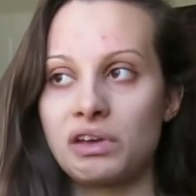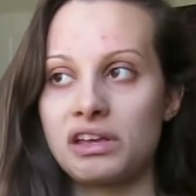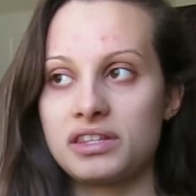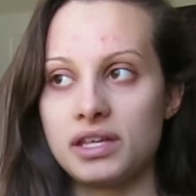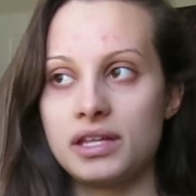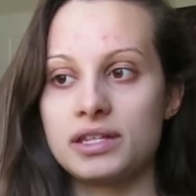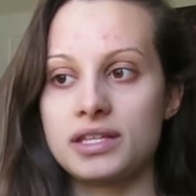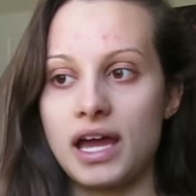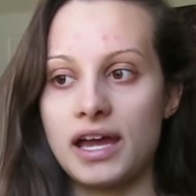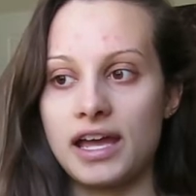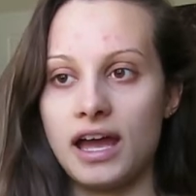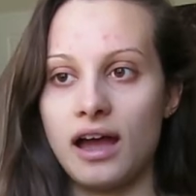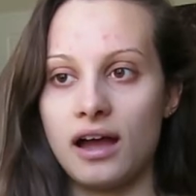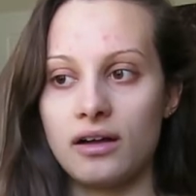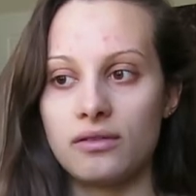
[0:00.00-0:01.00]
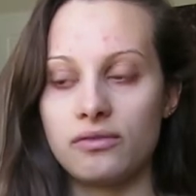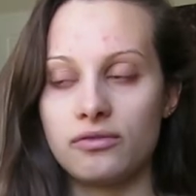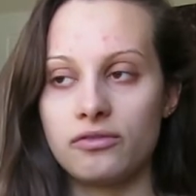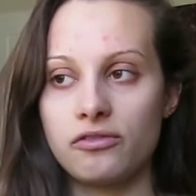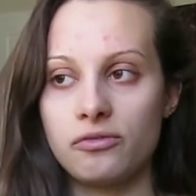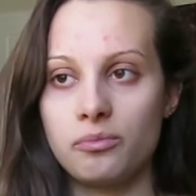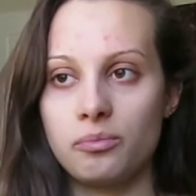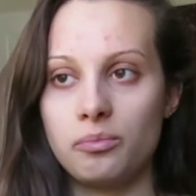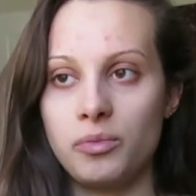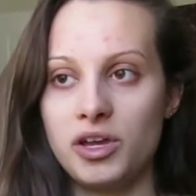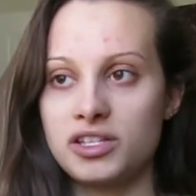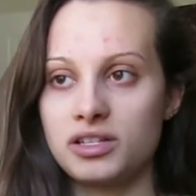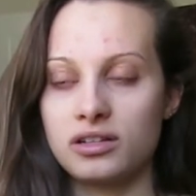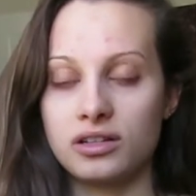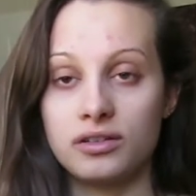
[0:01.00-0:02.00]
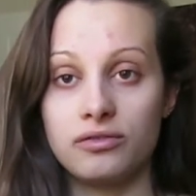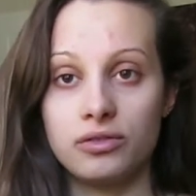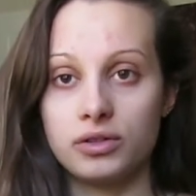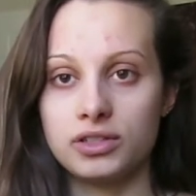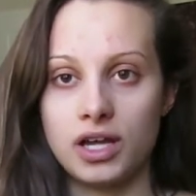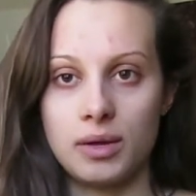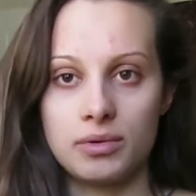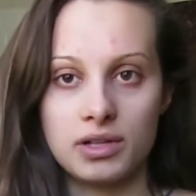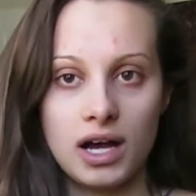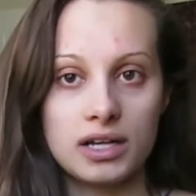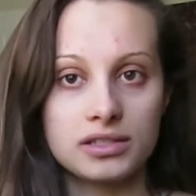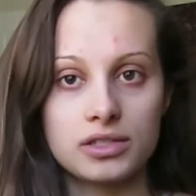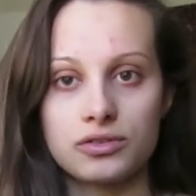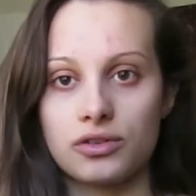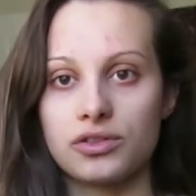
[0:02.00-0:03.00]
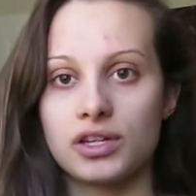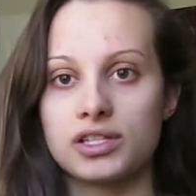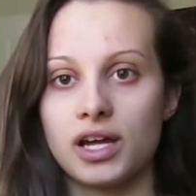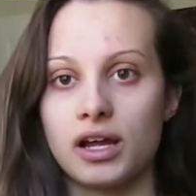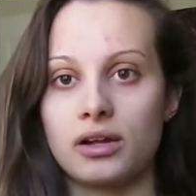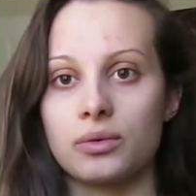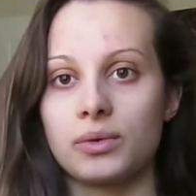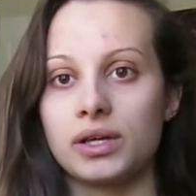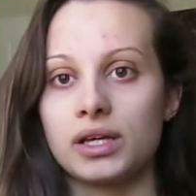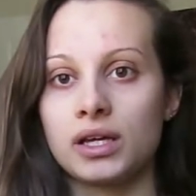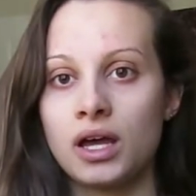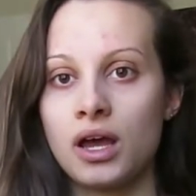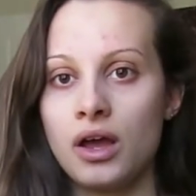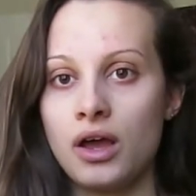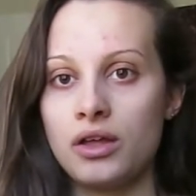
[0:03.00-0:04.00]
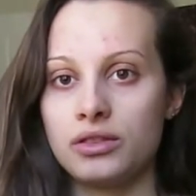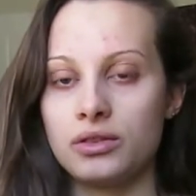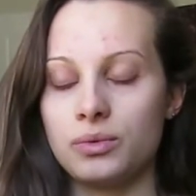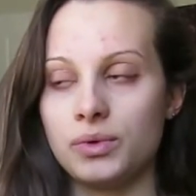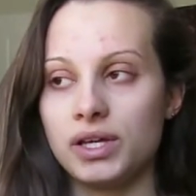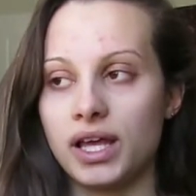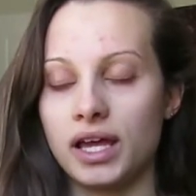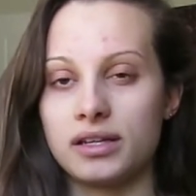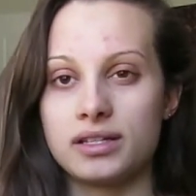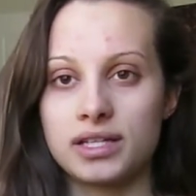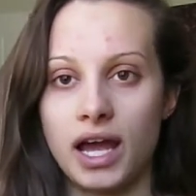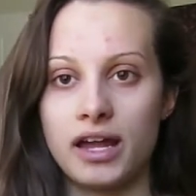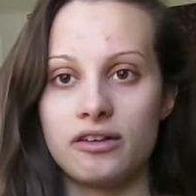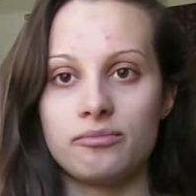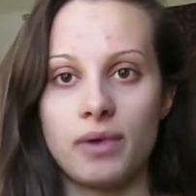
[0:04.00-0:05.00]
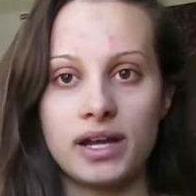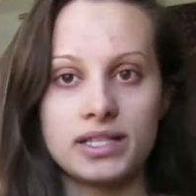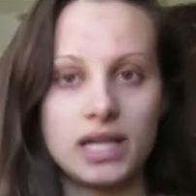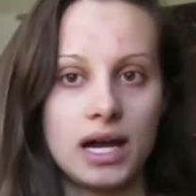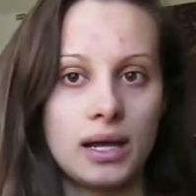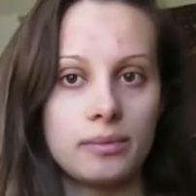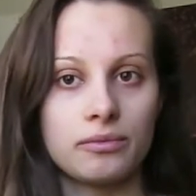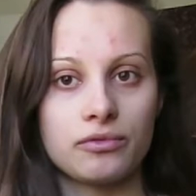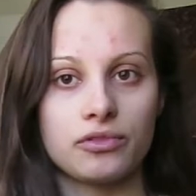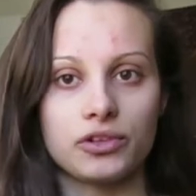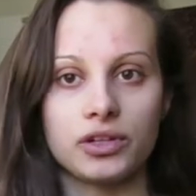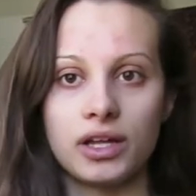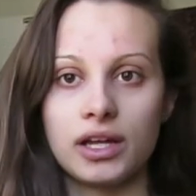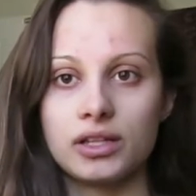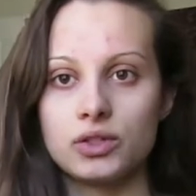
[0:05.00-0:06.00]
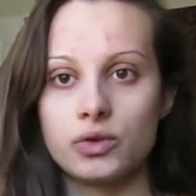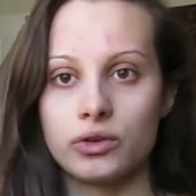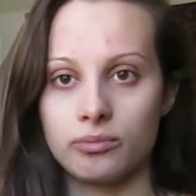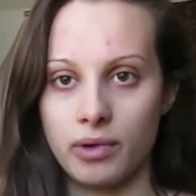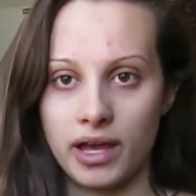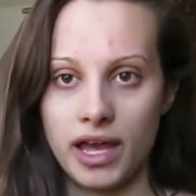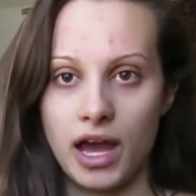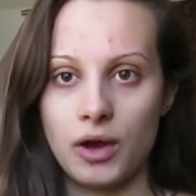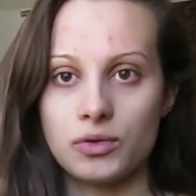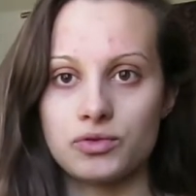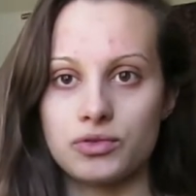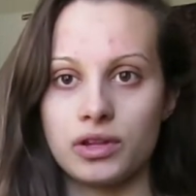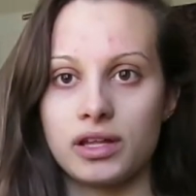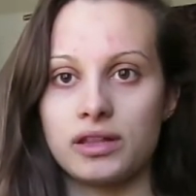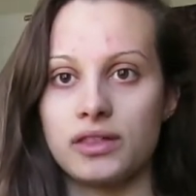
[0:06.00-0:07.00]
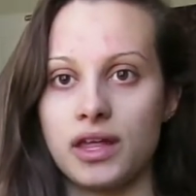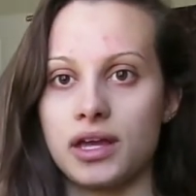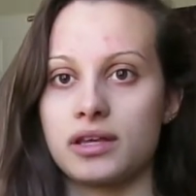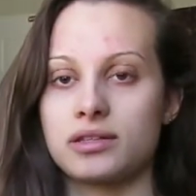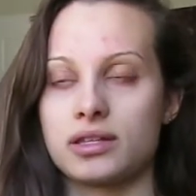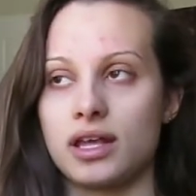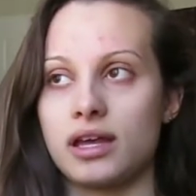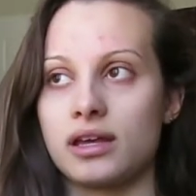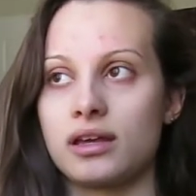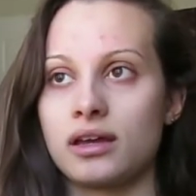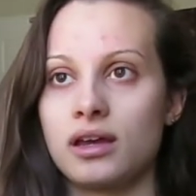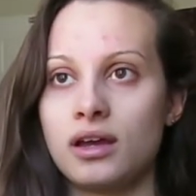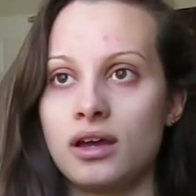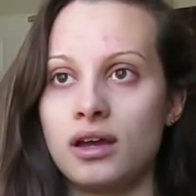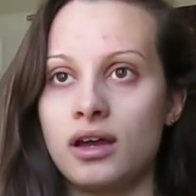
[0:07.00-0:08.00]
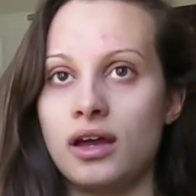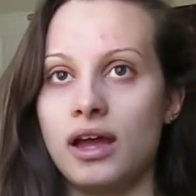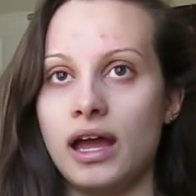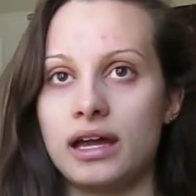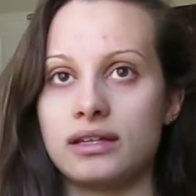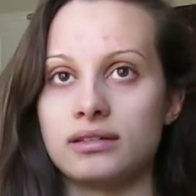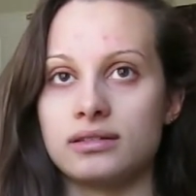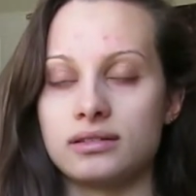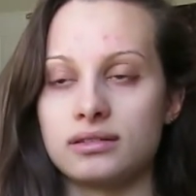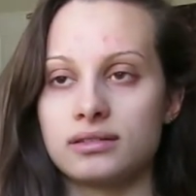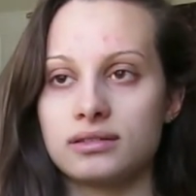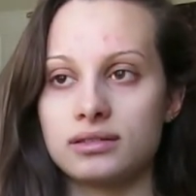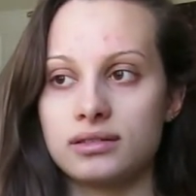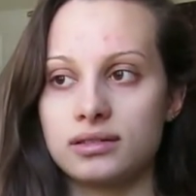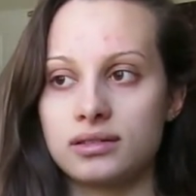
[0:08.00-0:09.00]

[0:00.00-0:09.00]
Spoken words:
since I have basically full-time classes throughout the entire week. The weekend is kind of my time for like doing my house related things, like, and